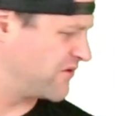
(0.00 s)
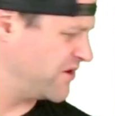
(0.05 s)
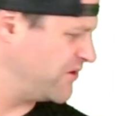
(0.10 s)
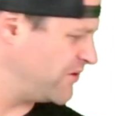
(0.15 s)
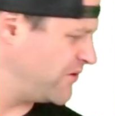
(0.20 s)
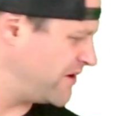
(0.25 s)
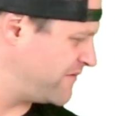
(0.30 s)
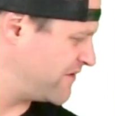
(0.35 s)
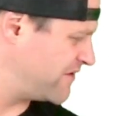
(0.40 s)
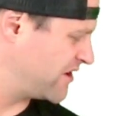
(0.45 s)
Are
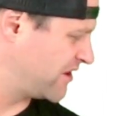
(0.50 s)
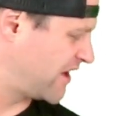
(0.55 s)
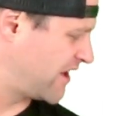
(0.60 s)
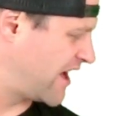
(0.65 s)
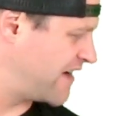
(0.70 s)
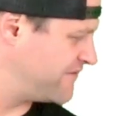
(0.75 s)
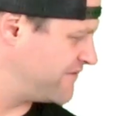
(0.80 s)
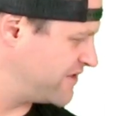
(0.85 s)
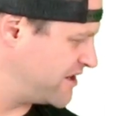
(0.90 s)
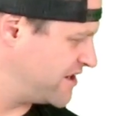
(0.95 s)
you even
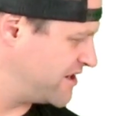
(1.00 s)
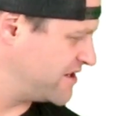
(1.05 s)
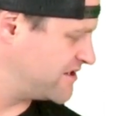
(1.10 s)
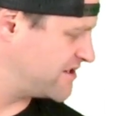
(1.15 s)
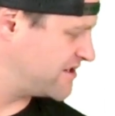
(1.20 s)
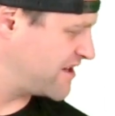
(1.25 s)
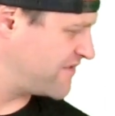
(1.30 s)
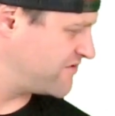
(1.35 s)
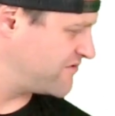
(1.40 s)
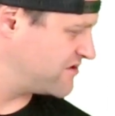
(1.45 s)
alive in
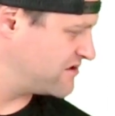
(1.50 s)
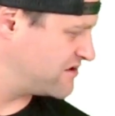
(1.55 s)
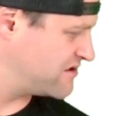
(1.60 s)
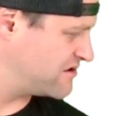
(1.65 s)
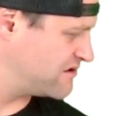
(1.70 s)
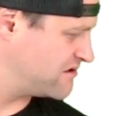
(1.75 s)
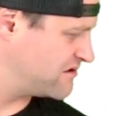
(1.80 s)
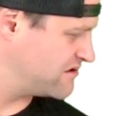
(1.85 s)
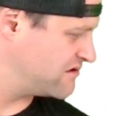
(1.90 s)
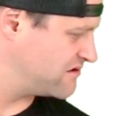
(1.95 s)
87?
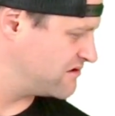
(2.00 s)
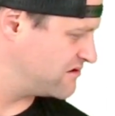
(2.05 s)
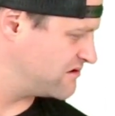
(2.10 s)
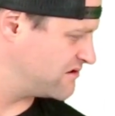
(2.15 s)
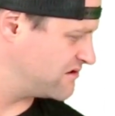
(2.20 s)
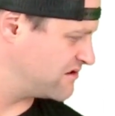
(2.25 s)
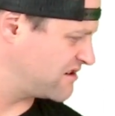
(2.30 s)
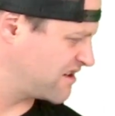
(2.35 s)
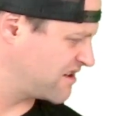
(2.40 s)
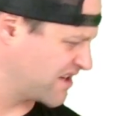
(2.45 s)

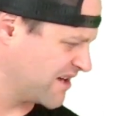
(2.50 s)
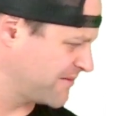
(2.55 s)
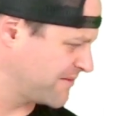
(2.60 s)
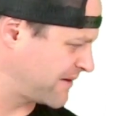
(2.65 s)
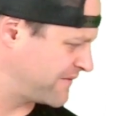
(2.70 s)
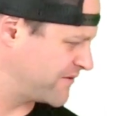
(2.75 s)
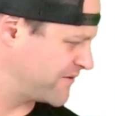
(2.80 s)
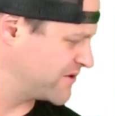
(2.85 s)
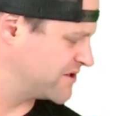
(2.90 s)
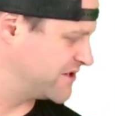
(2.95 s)
I got
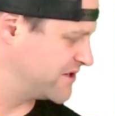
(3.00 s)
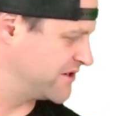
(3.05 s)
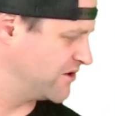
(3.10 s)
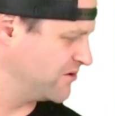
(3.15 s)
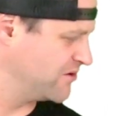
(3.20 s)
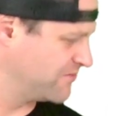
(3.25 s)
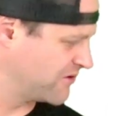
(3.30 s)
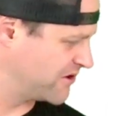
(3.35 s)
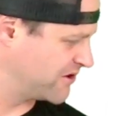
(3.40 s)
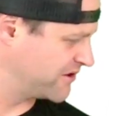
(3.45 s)
my first
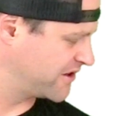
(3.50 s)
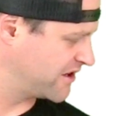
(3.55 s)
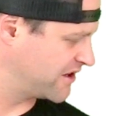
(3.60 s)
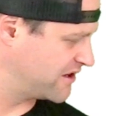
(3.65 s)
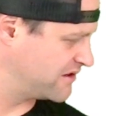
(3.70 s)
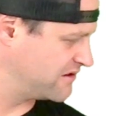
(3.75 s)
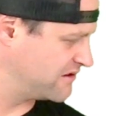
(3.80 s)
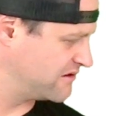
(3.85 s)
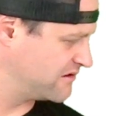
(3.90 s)
snowboard then.